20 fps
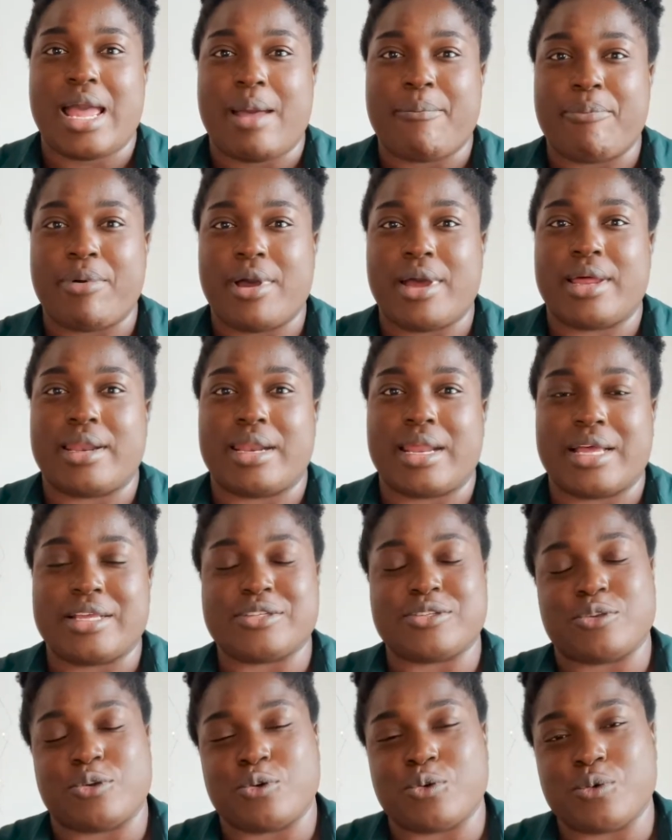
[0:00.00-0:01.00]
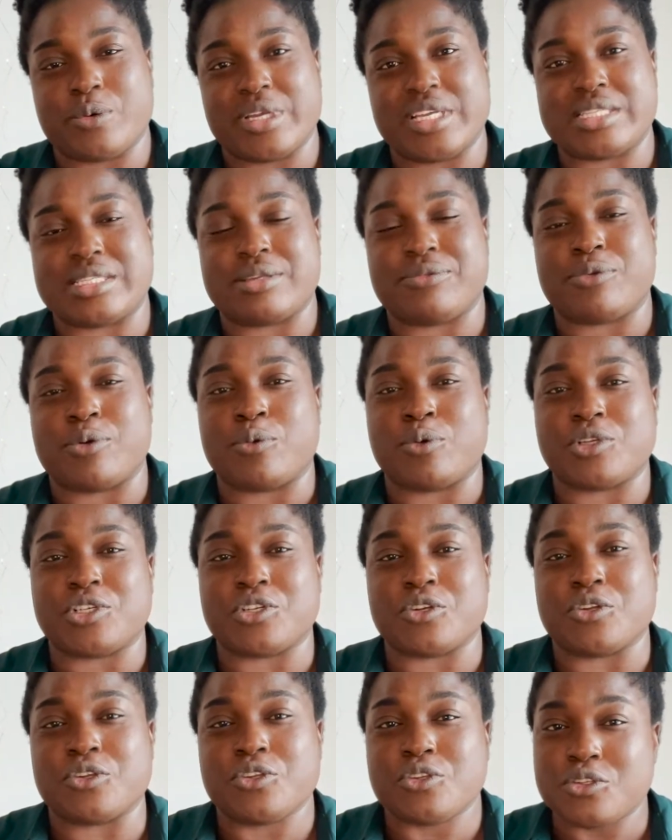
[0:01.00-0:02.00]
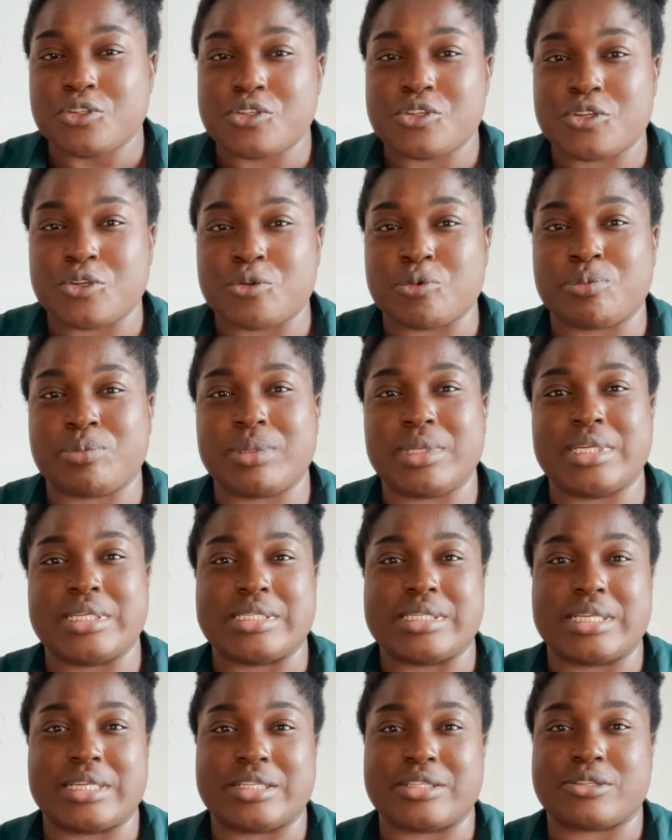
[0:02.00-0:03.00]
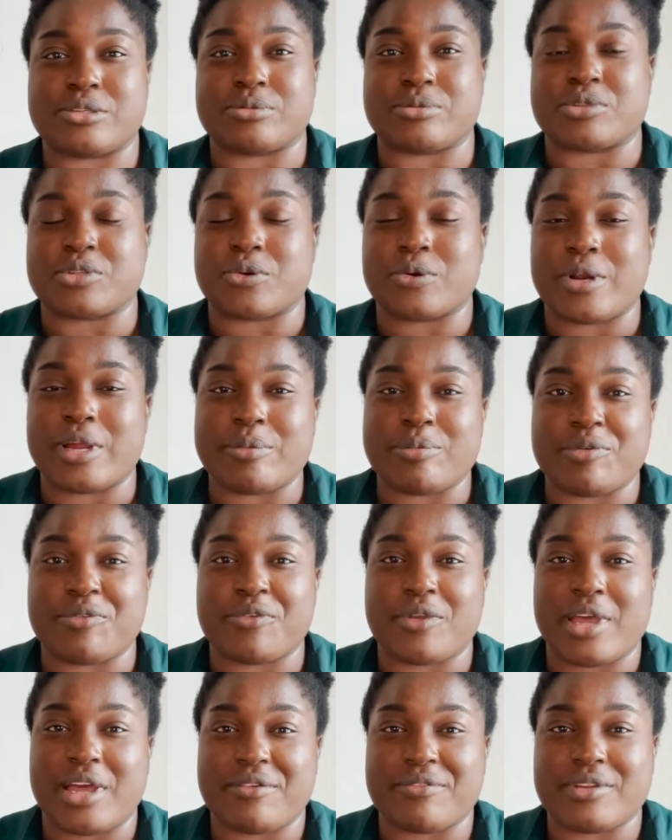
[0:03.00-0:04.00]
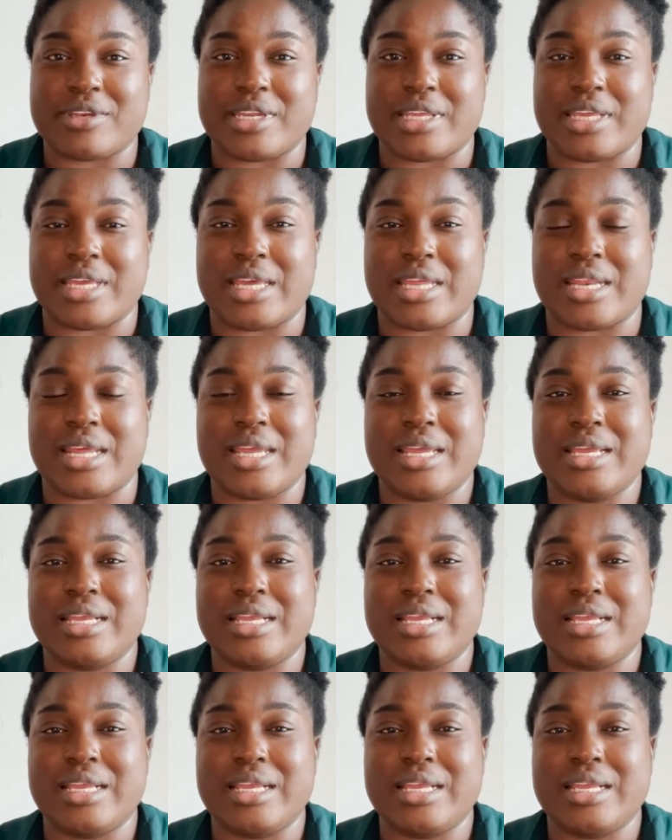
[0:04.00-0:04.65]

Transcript: But as always, if you're watching on YouTube, please hit subscribe if you haven't yet.